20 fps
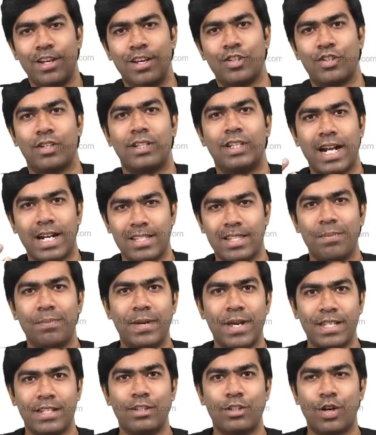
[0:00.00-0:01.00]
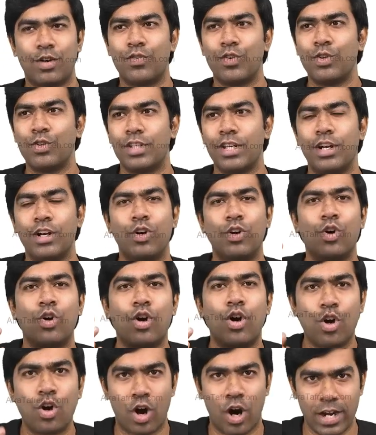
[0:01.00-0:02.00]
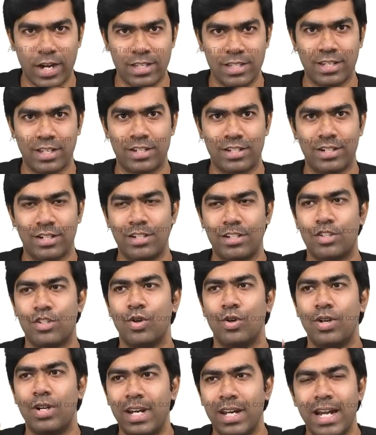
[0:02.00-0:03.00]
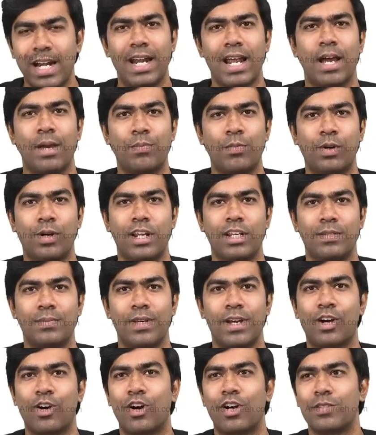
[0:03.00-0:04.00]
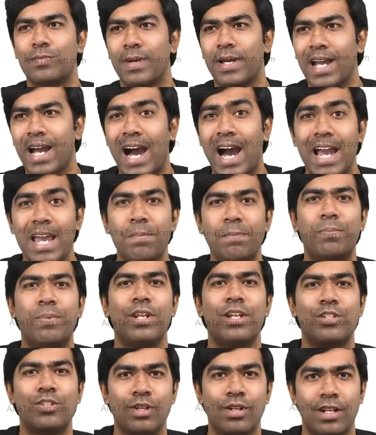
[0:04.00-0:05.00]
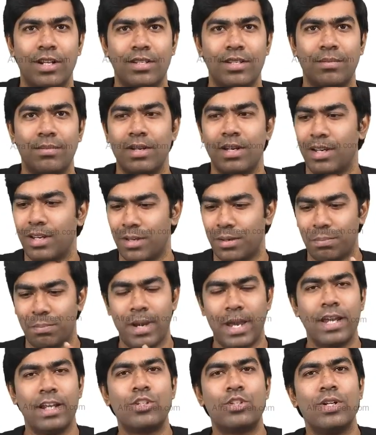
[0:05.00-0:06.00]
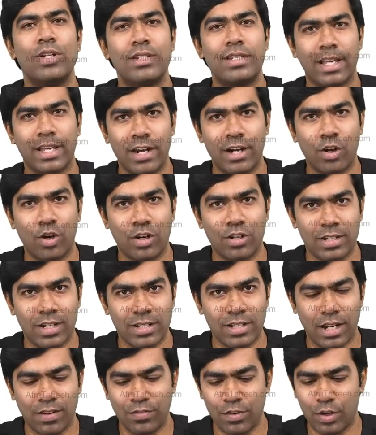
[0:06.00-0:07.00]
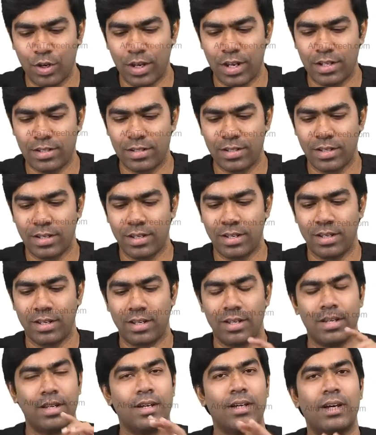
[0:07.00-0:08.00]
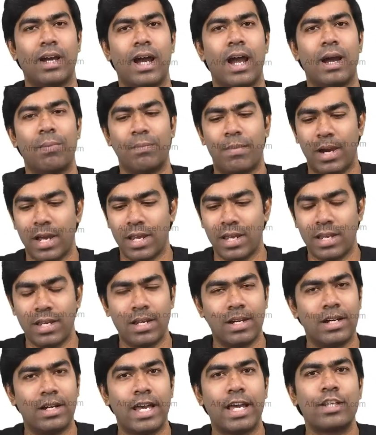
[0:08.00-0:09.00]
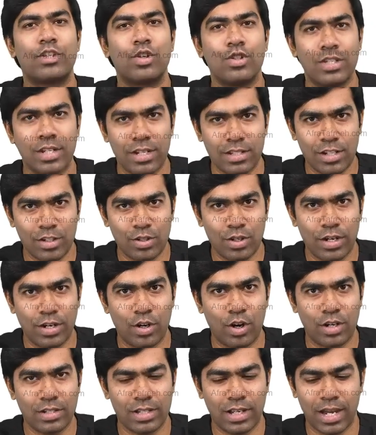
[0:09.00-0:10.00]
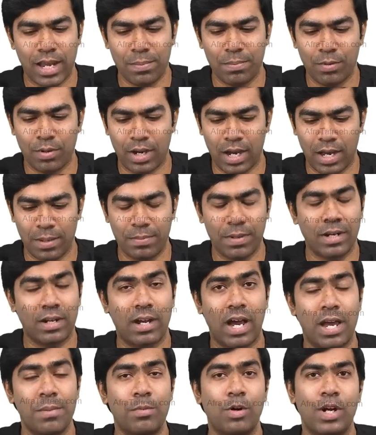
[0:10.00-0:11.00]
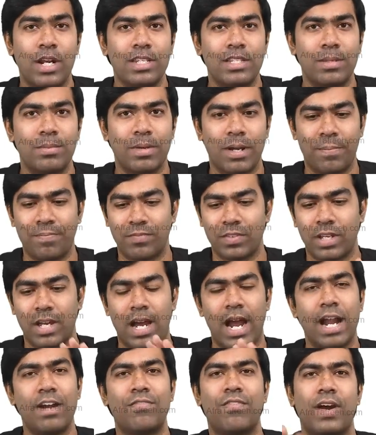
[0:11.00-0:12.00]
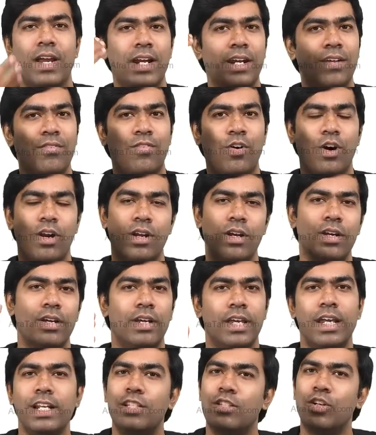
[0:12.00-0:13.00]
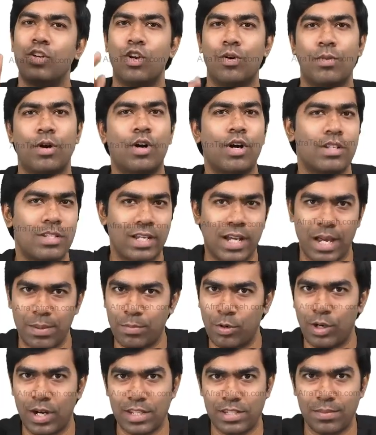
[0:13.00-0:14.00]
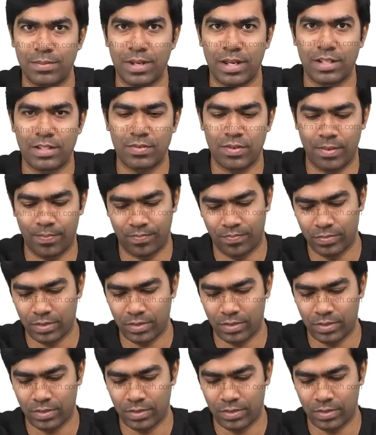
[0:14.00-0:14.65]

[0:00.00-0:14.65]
So that's the basis of using glucagon injections to treat hypoglycemia caused by hyperinsulinism, by insulin secretagogues like sulfonylureas, by exogenous insulin causing hypoglycemia, and finally for insulinoma causing hypoglycemia as well.